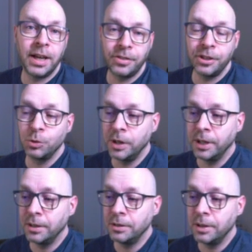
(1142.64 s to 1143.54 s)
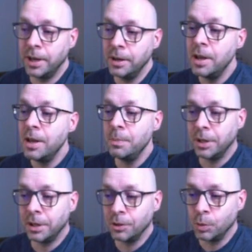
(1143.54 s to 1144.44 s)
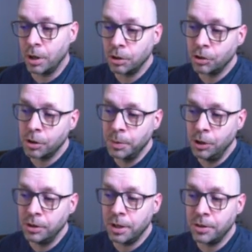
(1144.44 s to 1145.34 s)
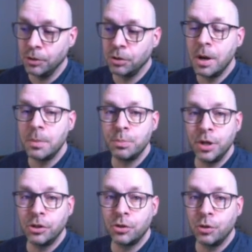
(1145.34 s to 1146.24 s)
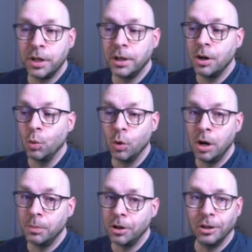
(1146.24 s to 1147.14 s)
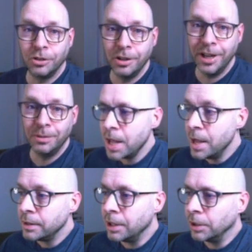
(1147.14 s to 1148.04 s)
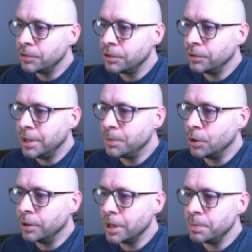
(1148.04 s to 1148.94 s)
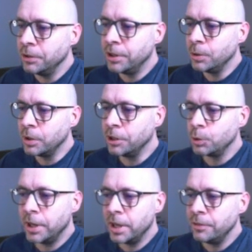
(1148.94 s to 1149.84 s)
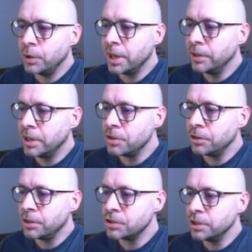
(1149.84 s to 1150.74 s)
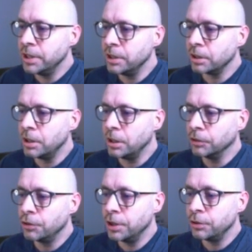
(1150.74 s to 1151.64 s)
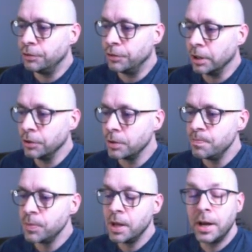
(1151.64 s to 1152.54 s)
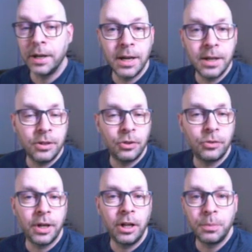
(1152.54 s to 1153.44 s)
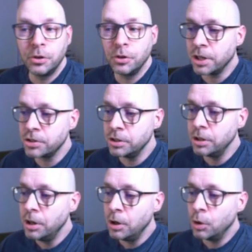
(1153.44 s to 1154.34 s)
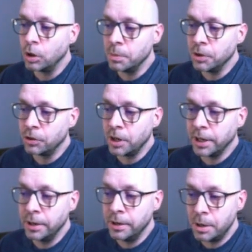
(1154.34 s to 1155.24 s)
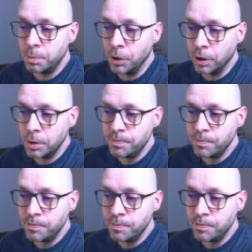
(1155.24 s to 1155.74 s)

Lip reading: at this one again today because we are going to be using this print string ROM call today. Now let's just keep going up and see what else we have. We have another section here called Sysvars. Again, this is a helper section where I'm assigning a number